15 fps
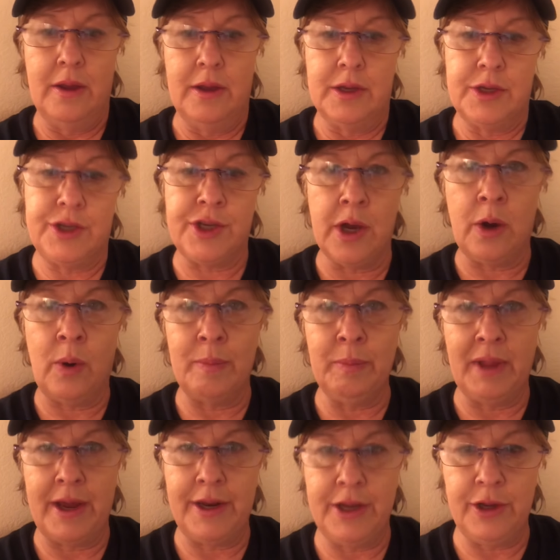So I'm
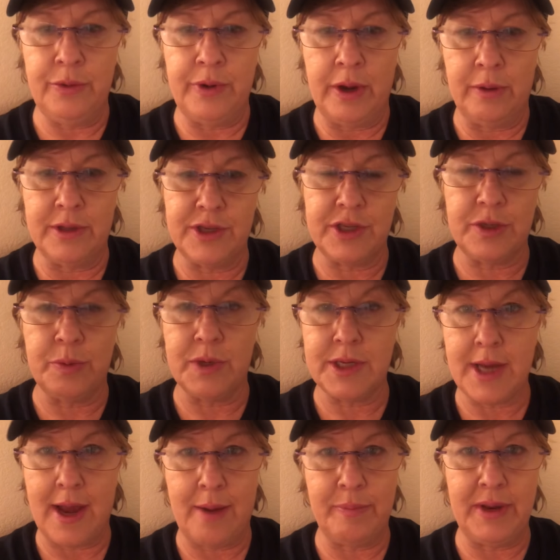letting you know this is what's
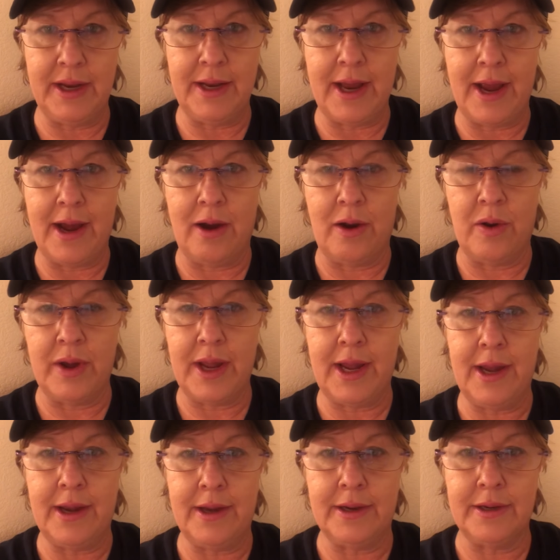happening now,
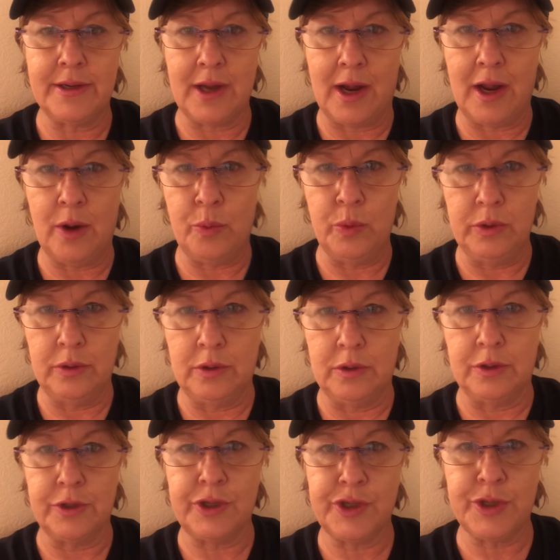and I
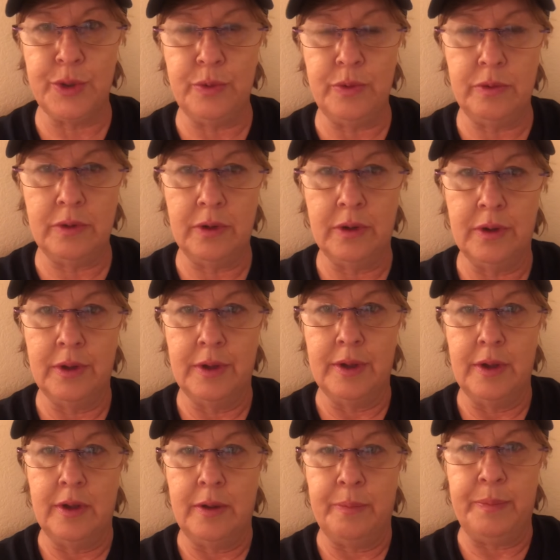will soon
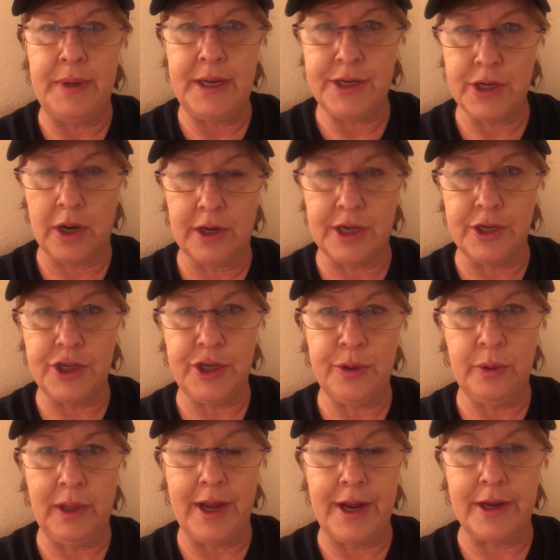be talking to
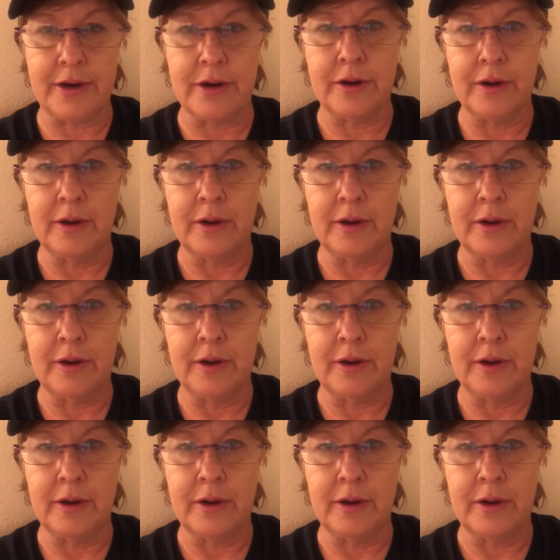you later.